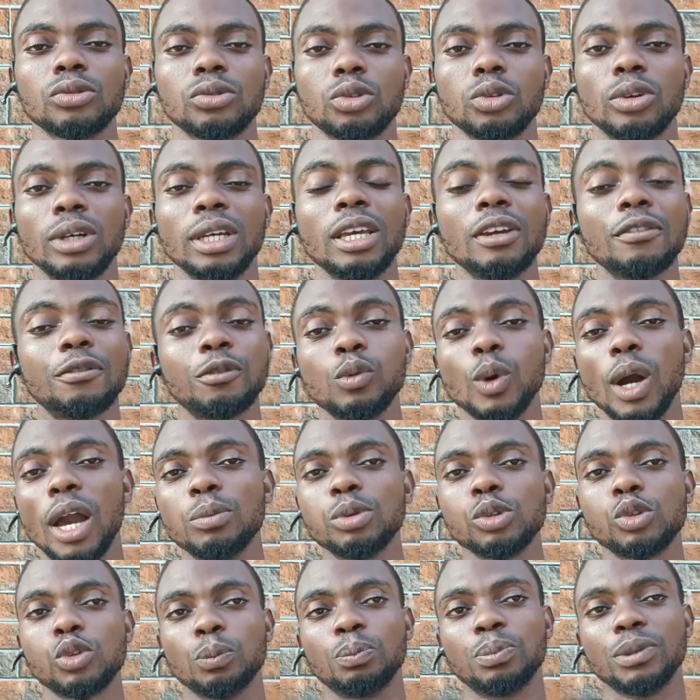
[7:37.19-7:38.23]
So if we're
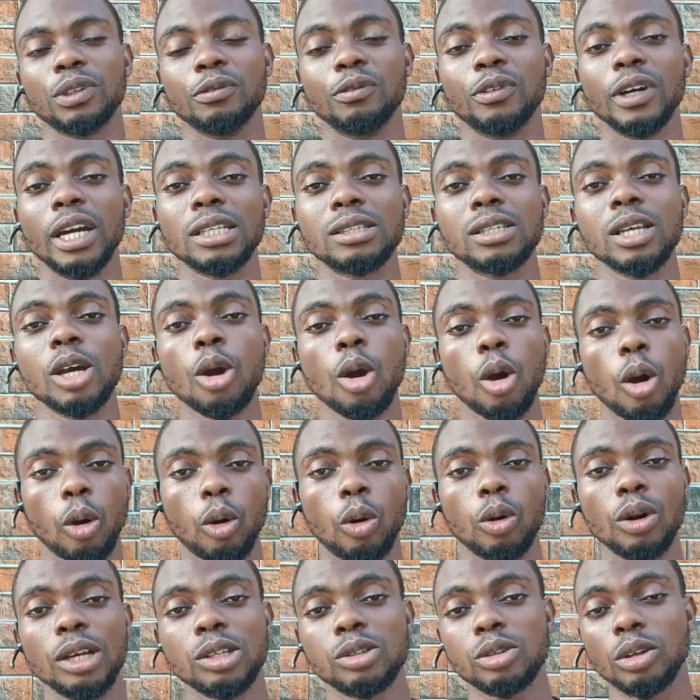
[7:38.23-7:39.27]
able to prevent
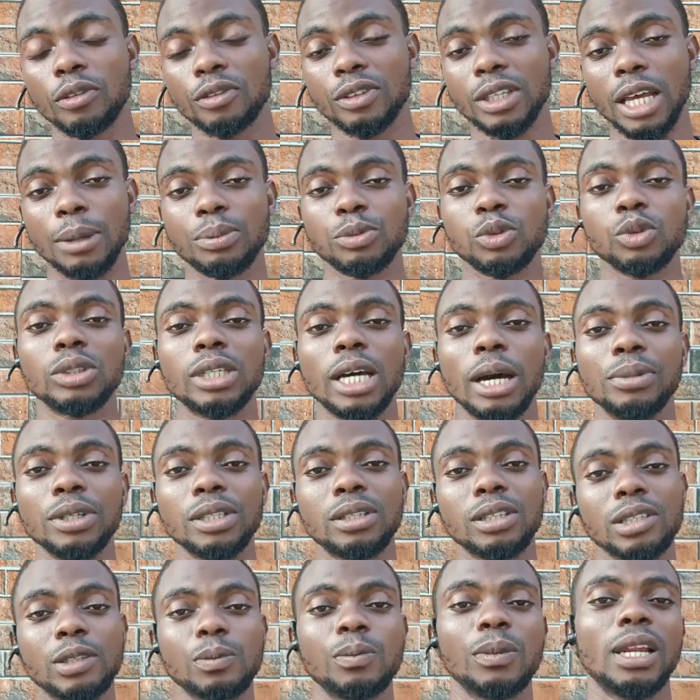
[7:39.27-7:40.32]
occurrence of type 2
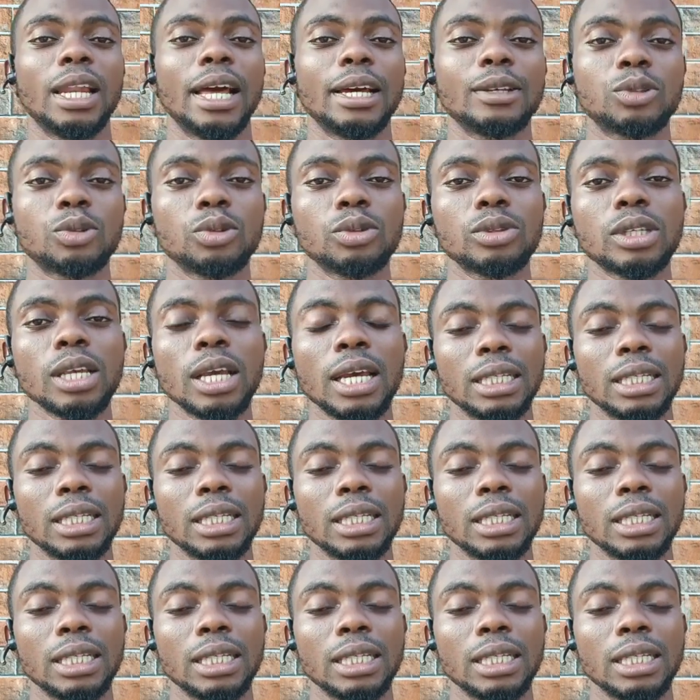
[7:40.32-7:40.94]
diabetes mellitus,